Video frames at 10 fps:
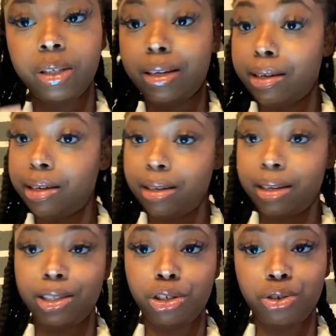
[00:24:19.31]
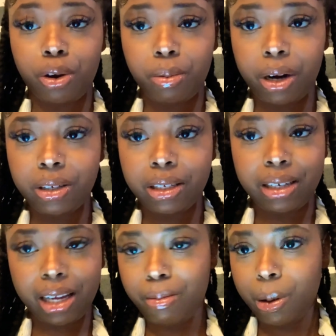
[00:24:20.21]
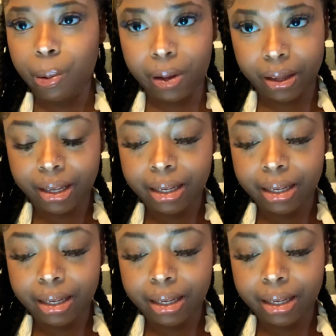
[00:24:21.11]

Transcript: in the good. That's a strong person. Keep going.